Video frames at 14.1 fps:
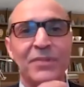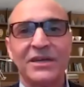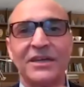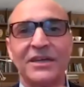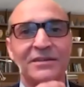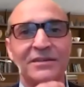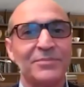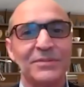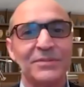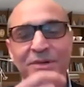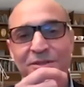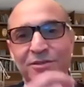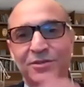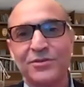but
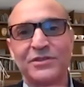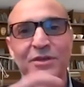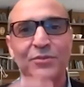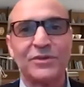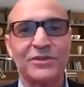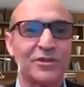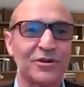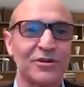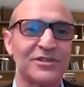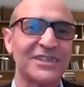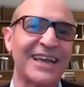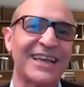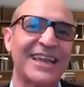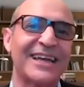Tuesday, Wednesday,
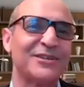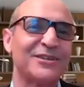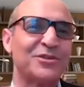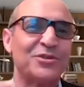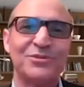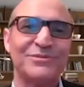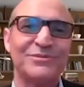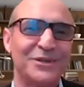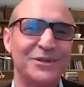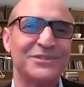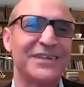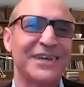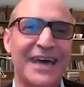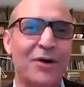Thursday, I'd like to
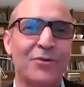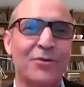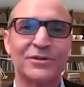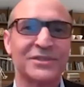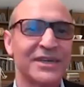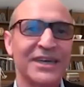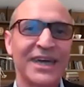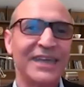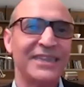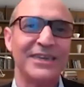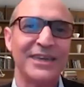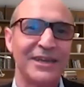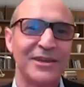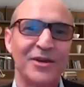do, 10 hours,
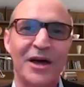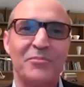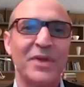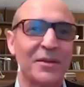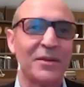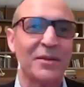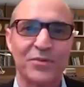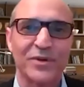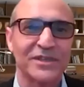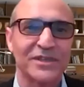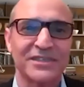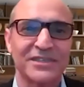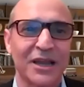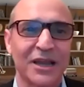and then, I'd make up the
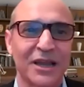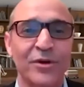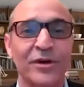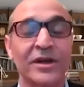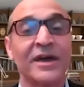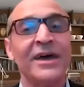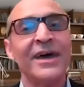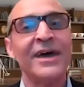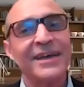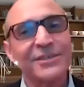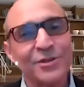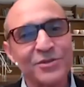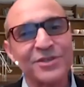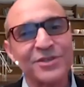rest in telework.
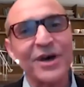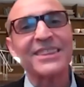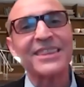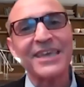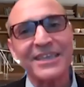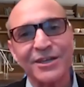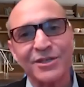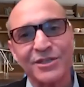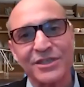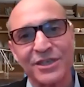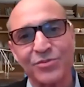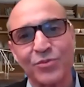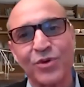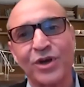So I think
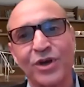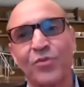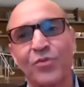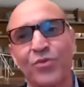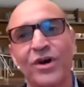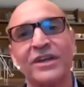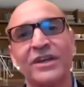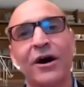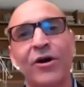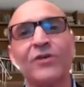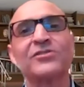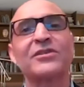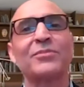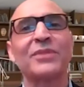we're going to run
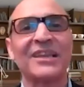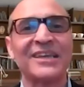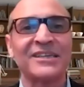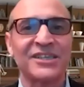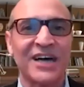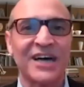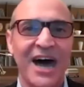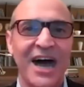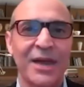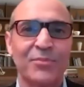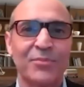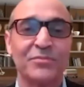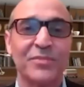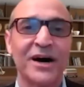ultimately to a
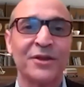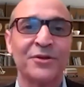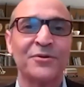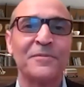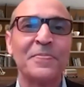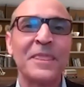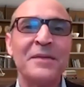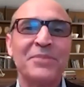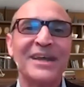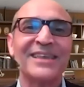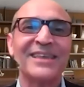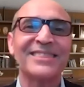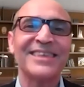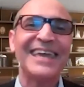hybrid model,
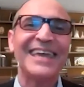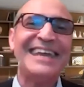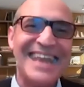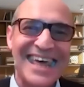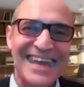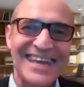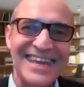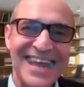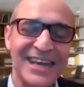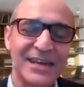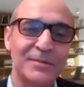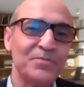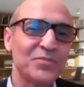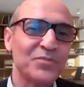but I think
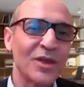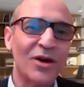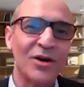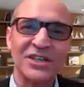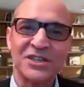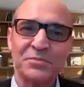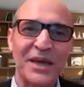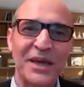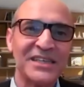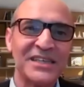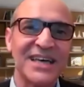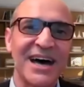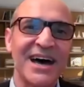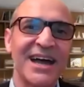net on the
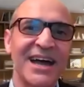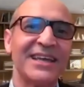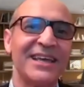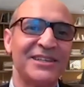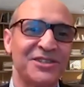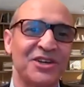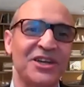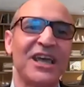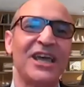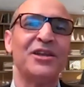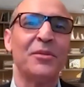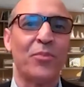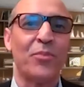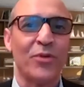space side, it's going
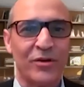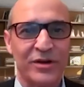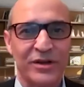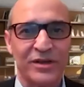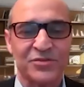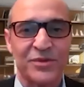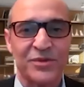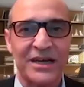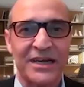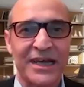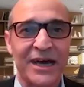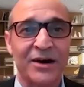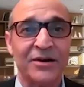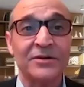to end up where it is
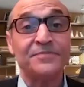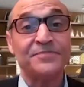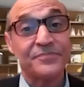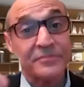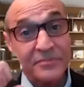right now.